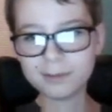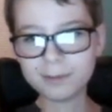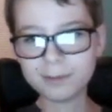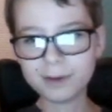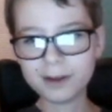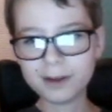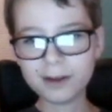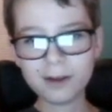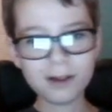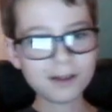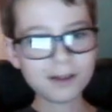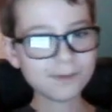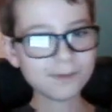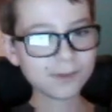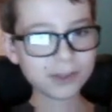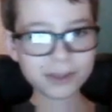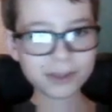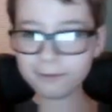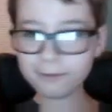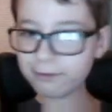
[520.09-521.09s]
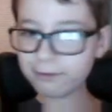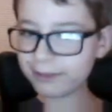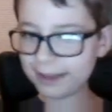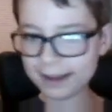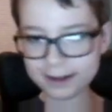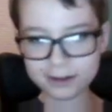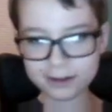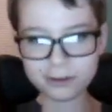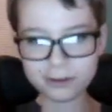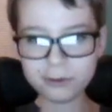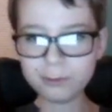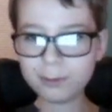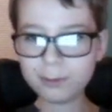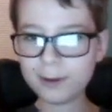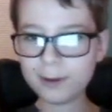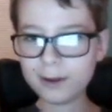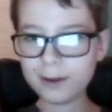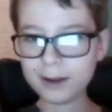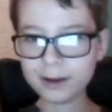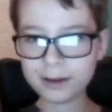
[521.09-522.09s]
But obviously, you sack two
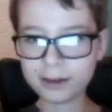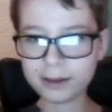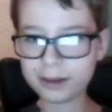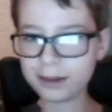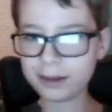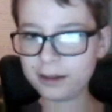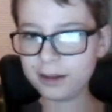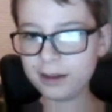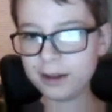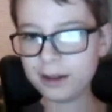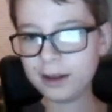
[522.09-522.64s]
pawns.